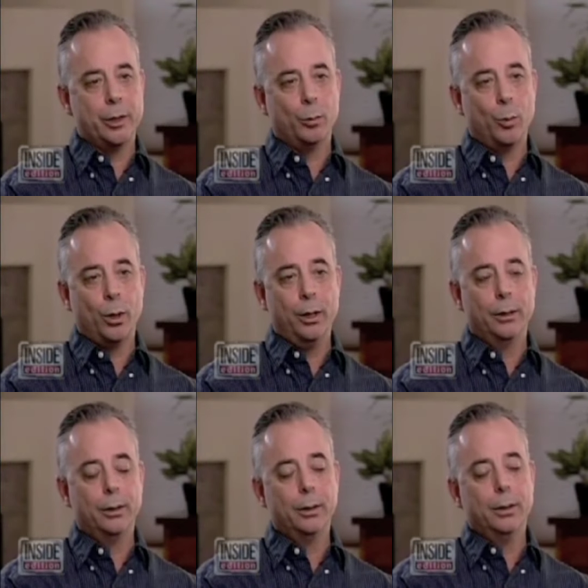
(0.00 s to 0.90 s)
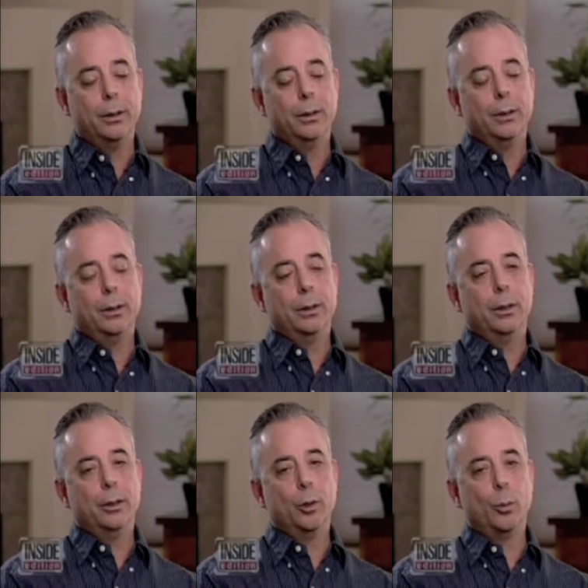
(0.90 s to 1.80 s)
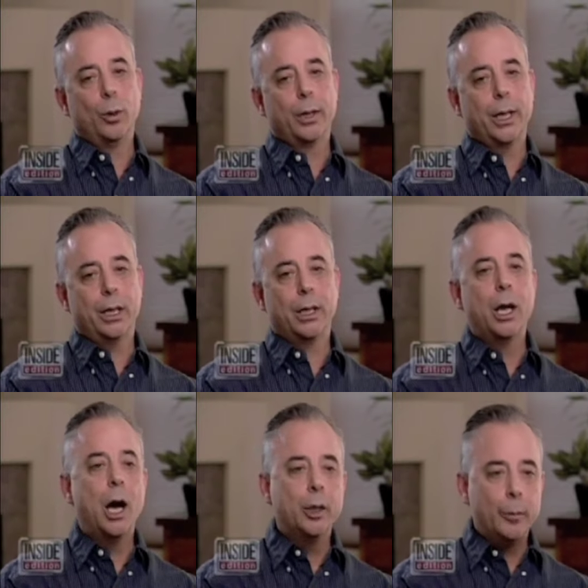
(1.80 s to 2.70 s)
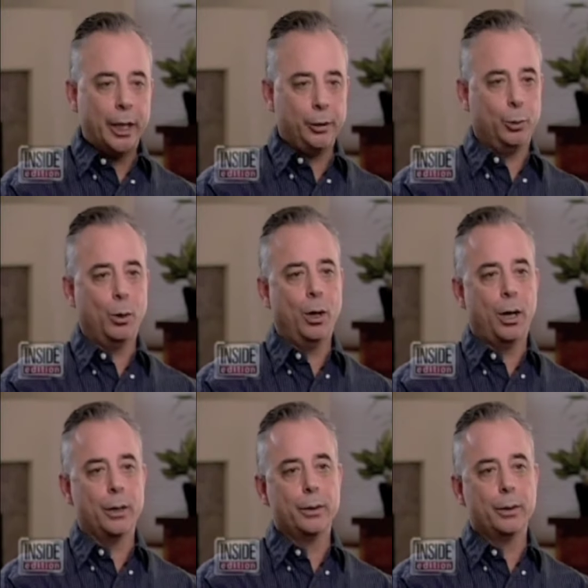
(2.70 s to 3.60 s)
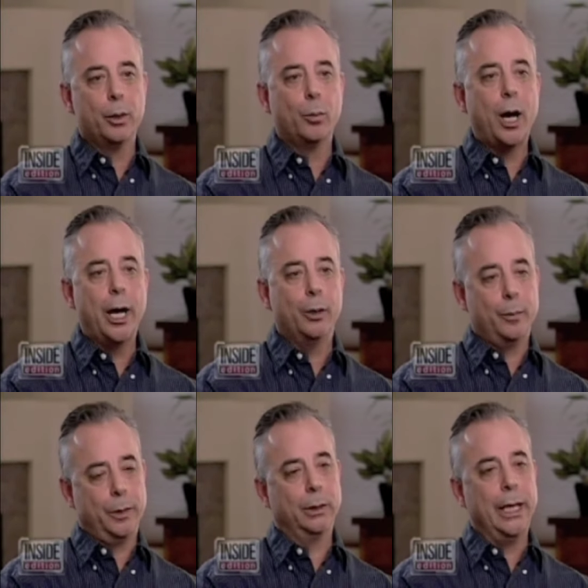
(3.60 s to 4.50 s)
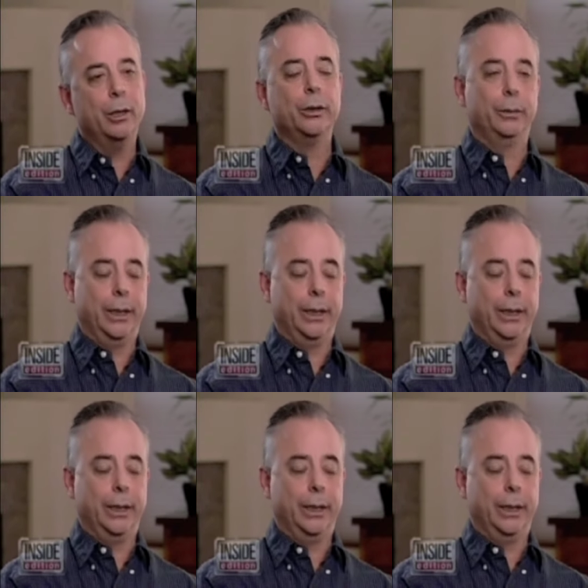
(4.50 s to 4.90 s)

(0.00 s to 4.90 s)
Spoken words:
and the more kind of con man you are, the higher up the ladder you